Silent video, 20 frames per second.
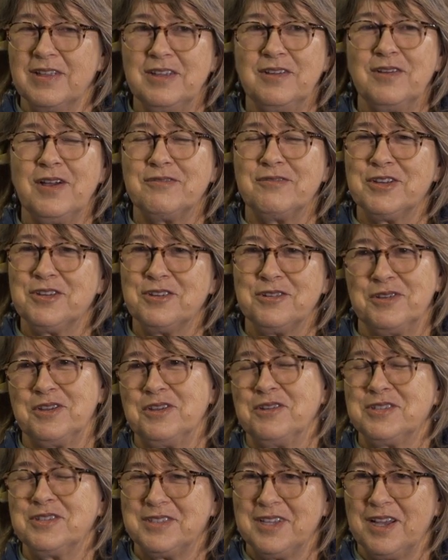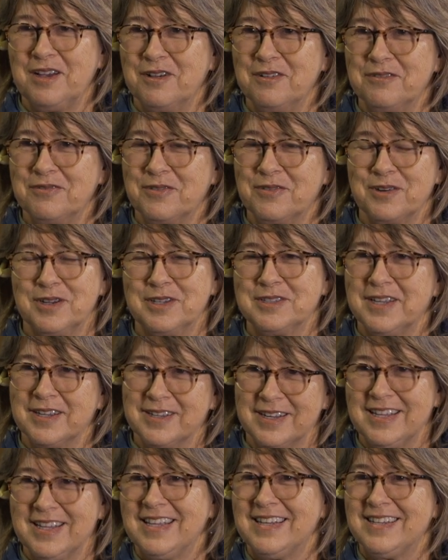You have to do it yourself or it's not
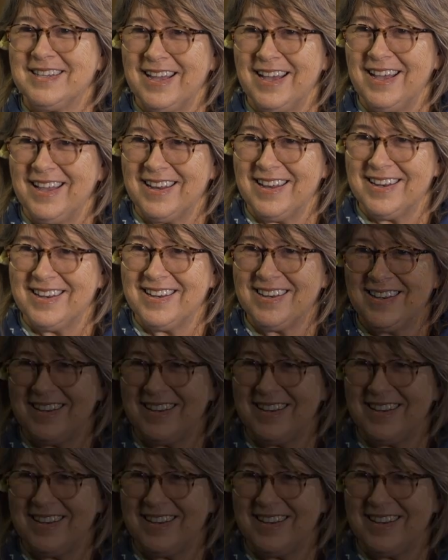going to get done.